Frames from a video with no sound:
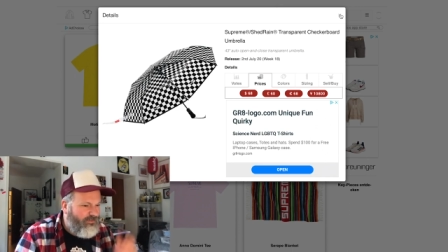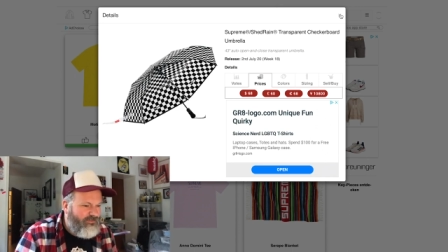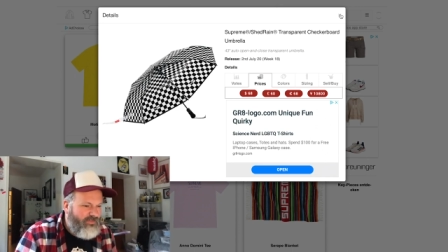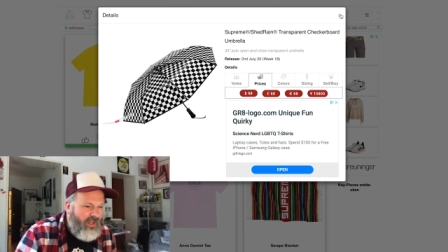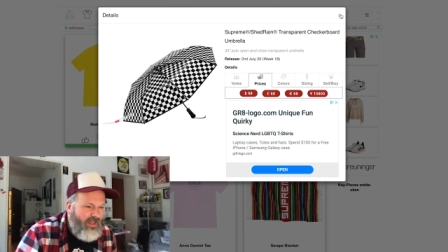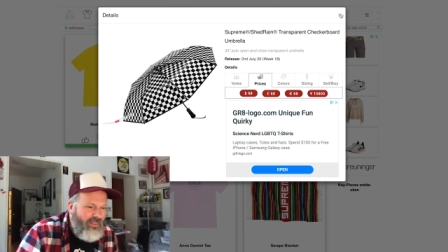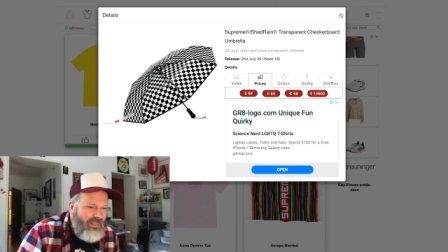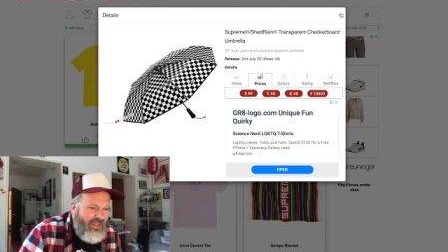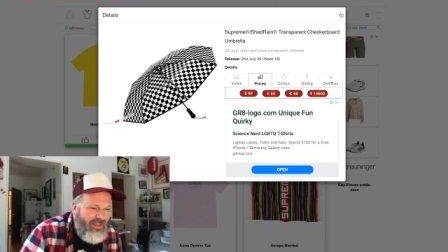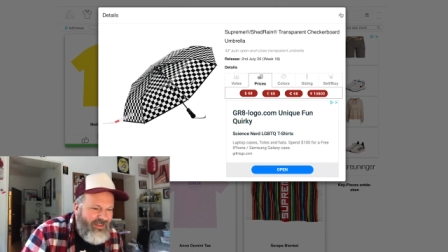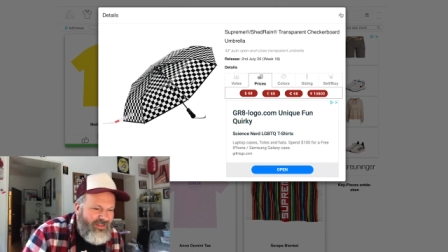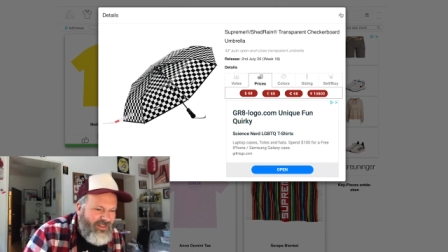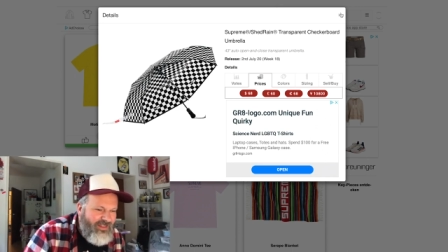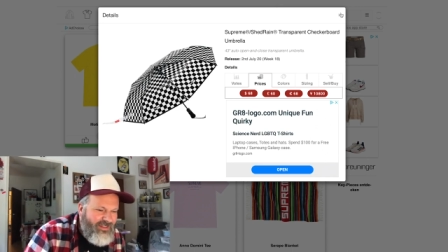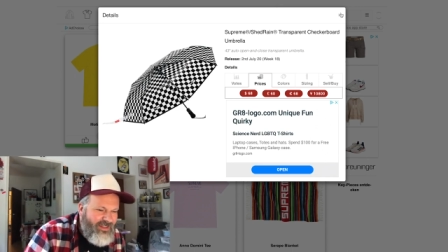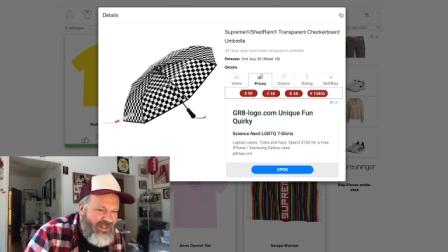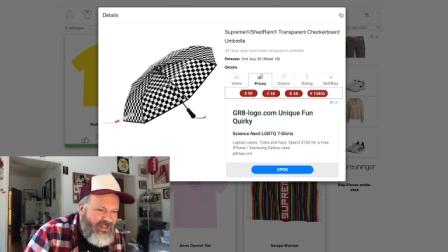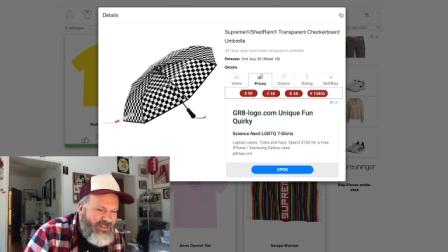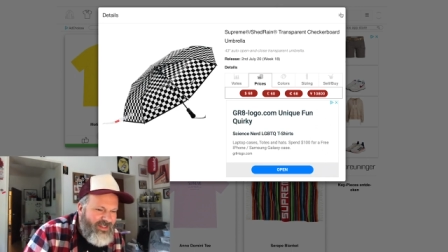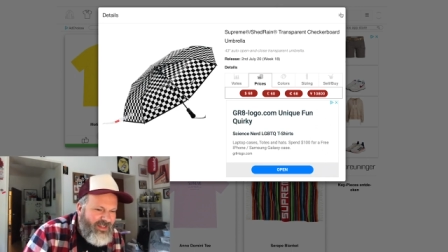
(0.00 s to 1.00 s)
I think it,
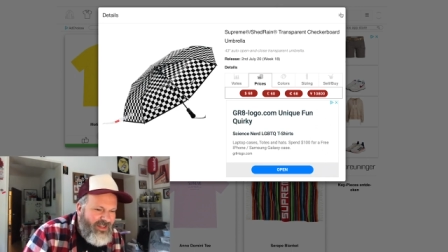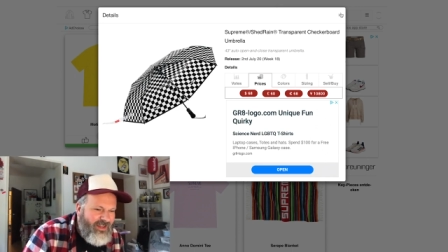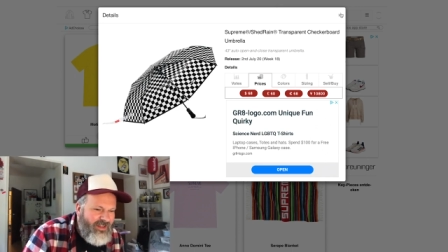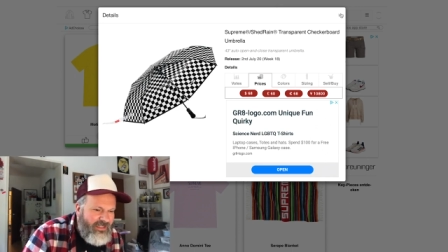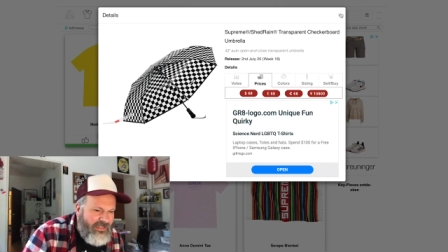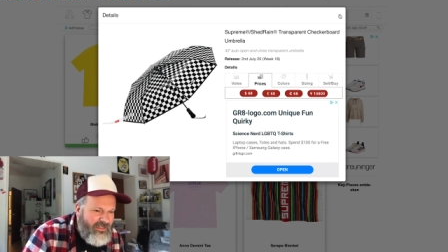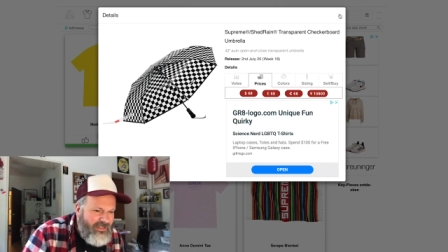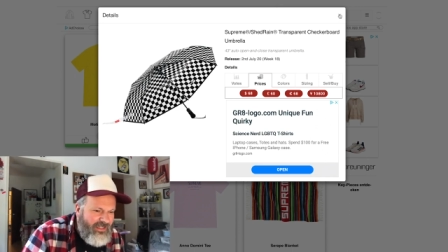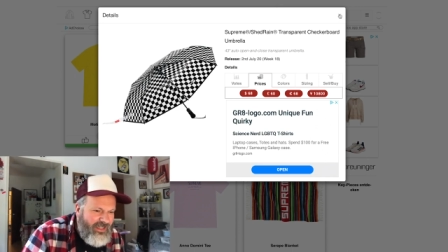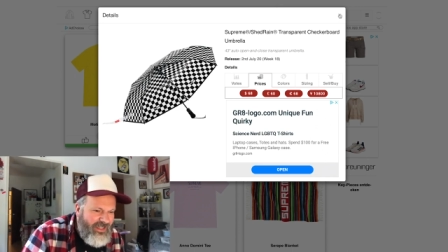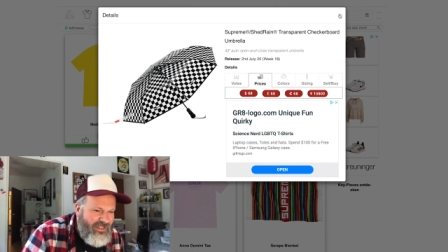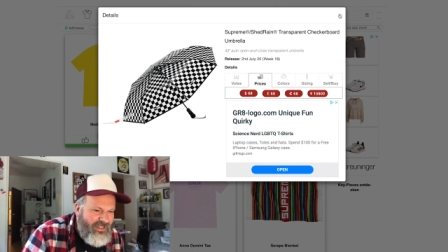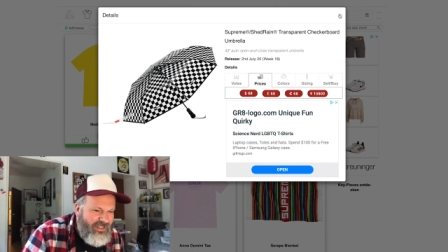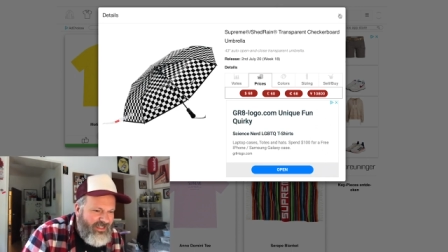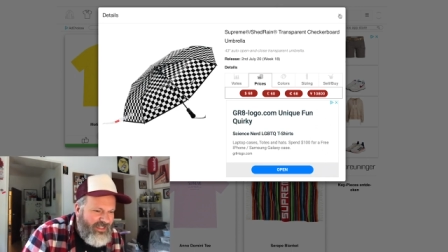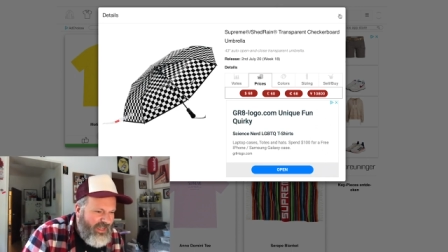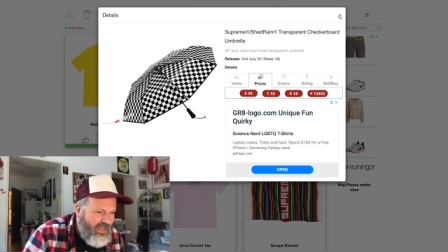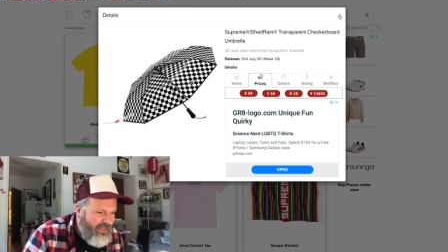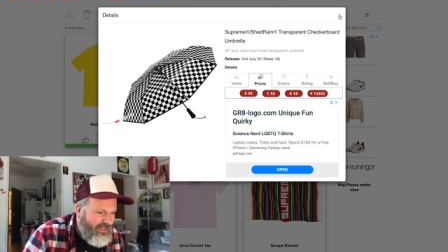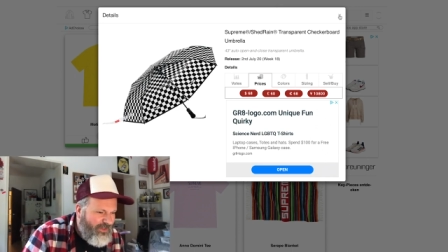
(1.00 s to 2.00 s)
it's a it's a
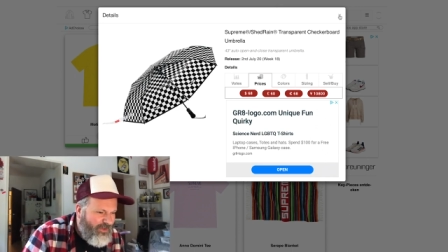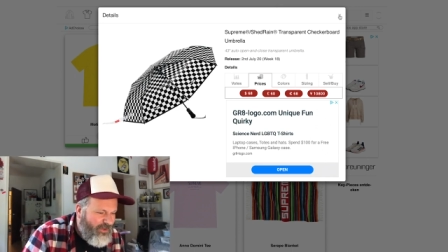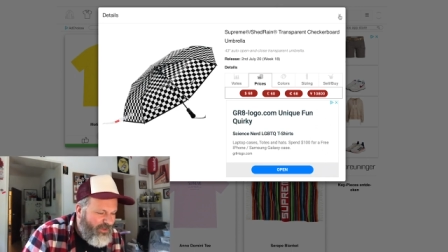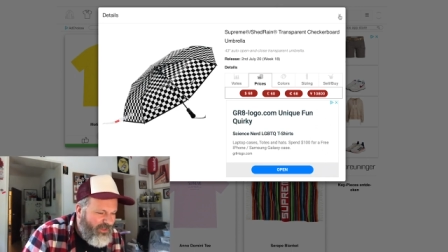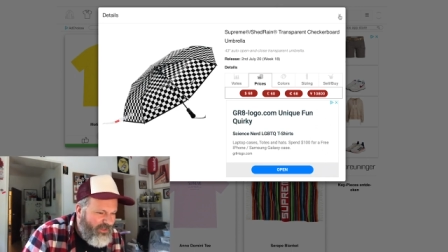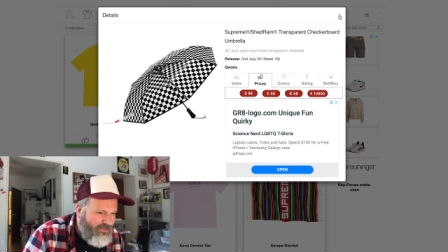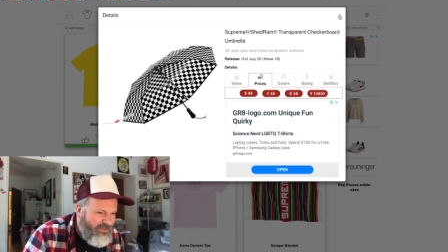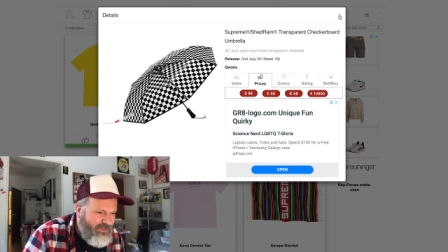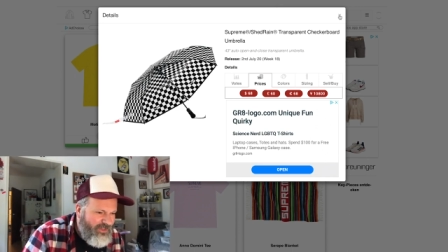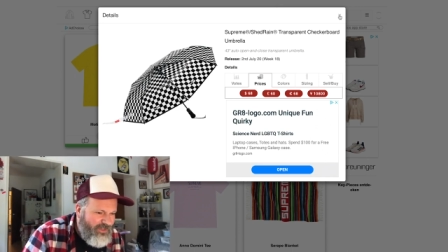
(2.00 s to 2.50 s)
take it or leave